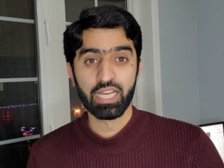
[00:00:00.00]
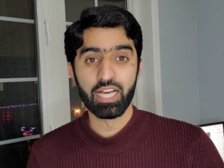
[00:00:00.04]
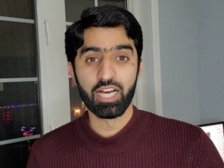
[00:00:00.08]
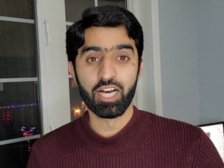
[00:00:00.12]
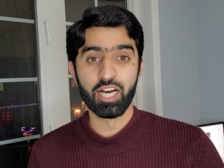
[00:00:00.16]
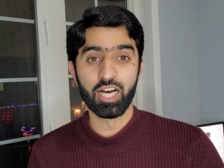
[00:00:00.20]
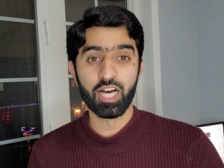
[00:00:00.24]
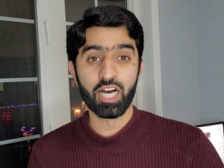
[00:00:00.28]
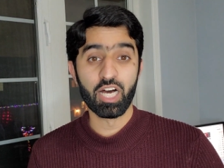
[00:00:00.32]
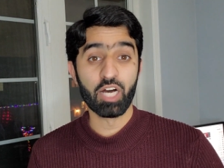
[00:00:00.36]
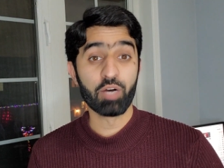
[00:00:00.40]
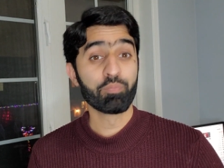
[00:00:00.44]

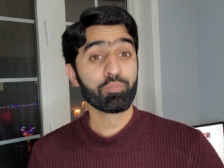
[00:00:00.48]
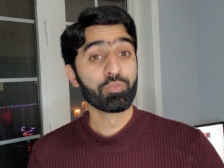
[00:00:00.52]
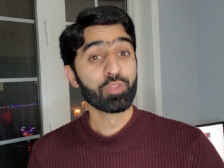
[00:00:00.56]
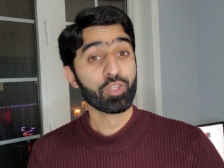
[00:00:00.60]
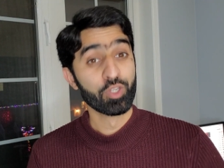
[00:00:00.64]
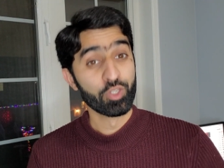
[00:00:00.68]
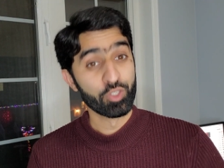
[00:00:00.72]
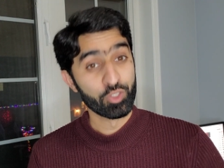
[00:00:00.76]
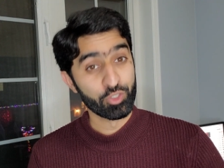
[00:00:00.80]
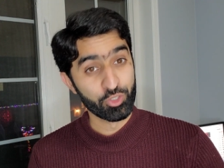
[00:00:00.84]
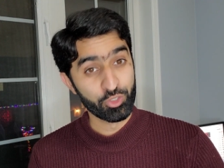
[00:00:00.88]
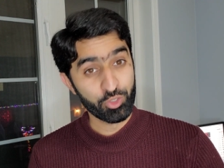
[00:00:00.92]
Um,
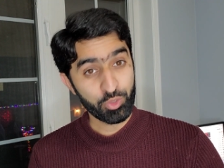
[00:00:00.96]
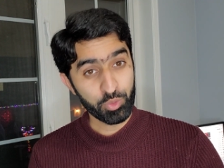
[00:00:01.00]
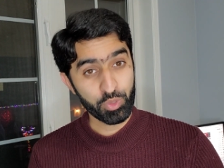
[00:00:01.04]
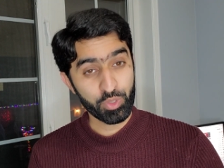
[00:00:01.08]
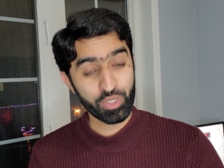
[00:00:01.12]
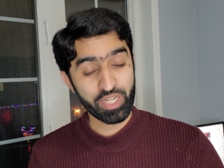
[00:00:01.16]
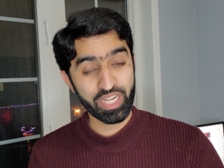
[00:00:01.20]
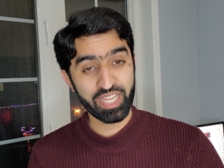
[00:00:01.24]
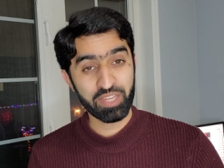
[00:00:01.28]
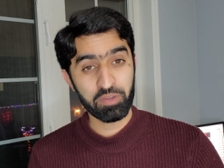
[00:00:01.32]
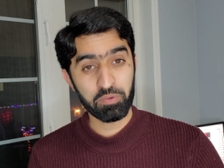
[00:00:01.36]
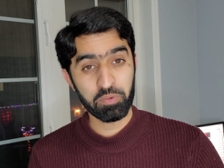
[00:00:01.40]
do
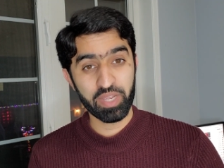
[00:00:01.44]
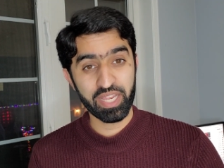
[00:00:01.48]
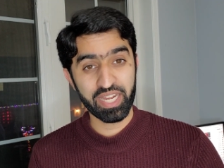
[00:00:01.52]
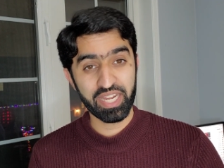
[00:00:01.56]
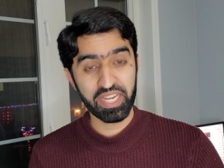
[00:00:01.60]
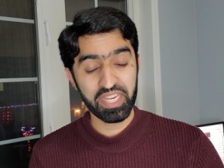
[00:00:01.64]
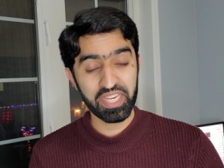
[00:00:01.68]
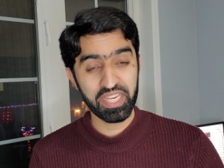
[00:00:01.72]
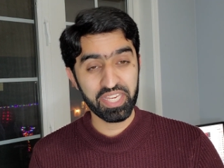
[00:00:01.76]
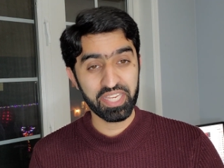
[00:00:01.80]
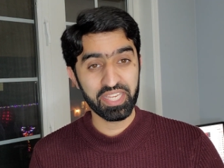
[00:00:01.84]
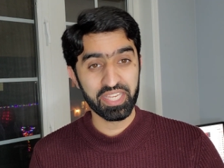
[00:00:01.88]
take
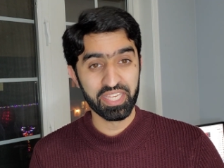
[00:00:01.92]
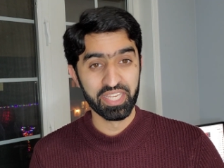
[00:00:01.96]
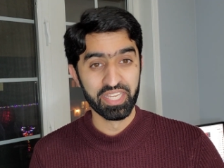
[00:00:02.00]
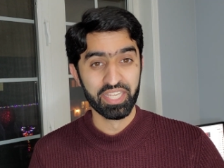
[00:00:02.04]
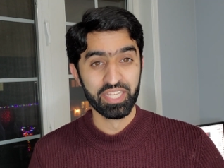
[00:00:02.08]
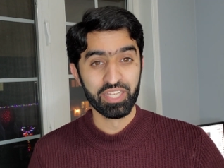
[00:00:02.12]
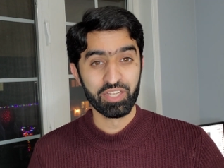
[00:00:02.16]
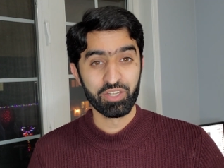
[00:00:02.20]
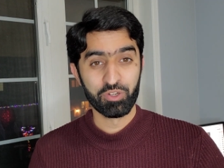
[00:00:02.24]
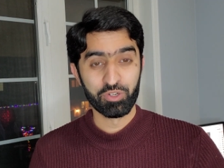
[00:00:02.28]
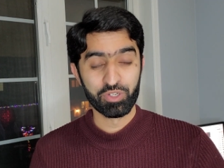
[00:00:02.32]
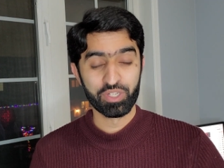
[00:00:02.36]
very
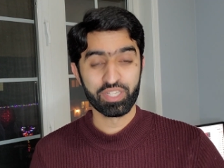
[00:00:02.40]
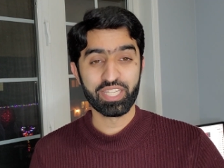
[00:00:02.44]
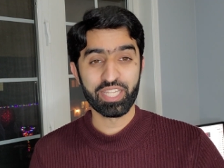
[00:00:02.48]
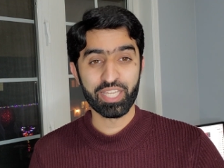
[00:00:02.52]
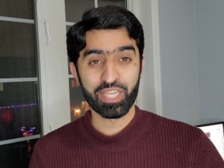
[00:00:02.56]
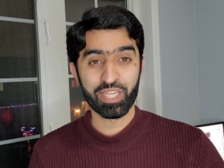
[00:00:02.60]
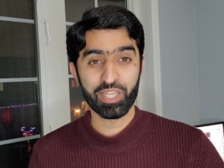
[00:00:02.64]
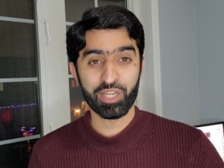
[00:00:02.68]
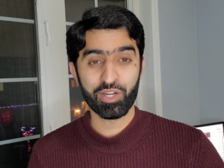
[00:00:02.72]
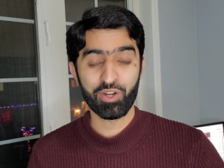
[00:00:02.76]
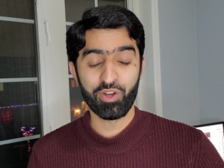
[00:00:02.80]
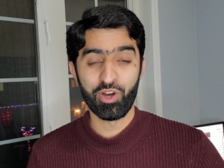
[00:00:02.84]
good
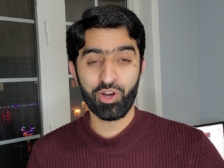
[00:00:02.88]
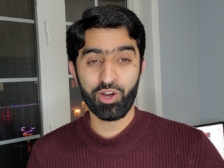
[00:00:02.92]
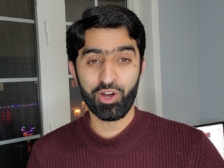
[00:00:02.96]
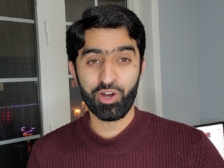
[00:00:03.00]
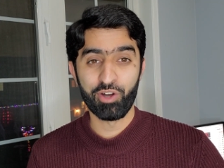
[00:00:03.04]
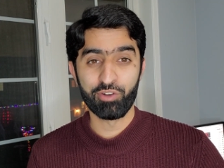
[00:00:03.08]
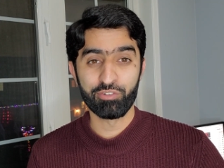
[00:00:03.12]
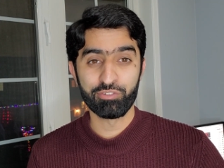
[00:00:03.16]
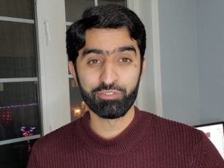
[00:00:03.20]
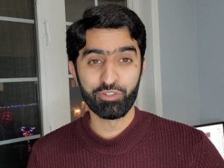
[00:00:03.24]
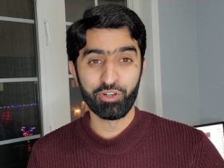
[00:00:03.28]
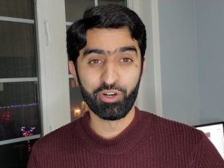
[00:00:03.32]
care
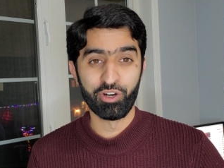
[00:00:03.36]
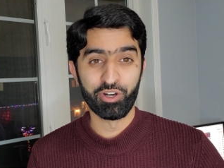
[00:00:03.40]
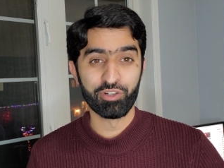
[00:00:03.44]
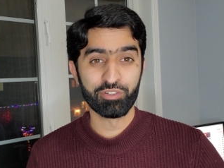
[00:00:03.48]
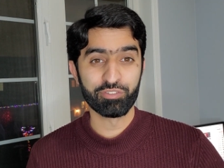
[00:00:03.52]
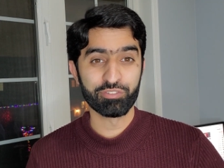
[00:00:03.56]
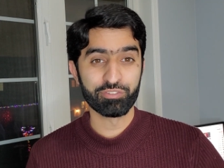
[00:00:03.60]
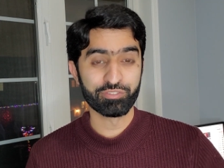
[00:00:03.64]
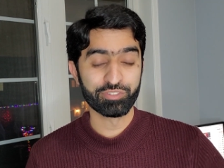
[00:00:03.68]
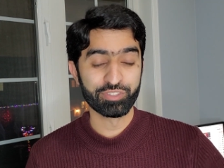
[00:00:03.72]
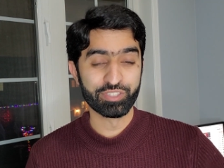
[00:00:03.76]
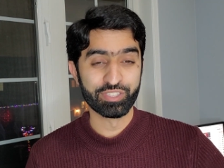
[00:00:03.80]
of
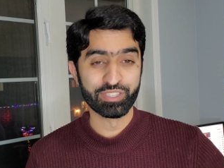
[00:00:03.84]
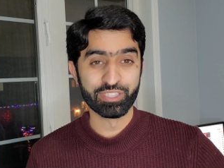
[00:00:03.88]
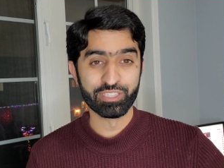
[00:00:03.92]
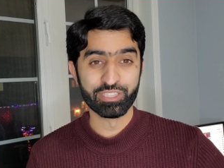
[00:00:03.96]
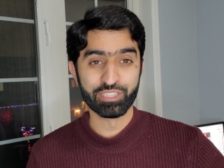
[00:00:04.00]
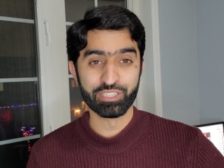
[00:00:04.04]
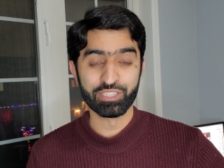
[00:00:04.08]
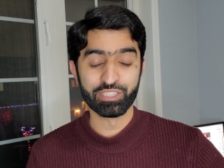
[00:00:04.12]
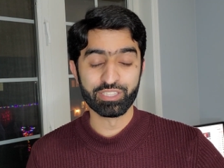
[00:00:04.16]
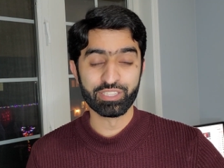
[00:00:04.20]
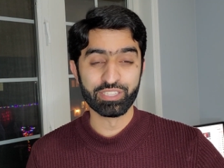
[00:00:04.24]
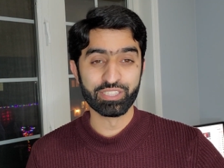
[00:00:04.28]
of
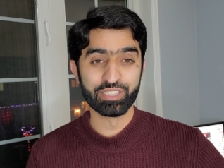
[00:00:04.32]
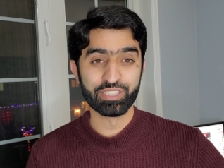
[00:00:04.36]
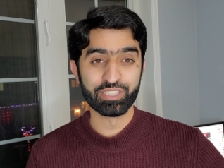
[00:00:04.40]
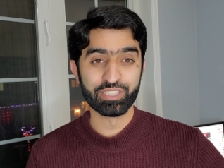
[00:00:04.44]
the,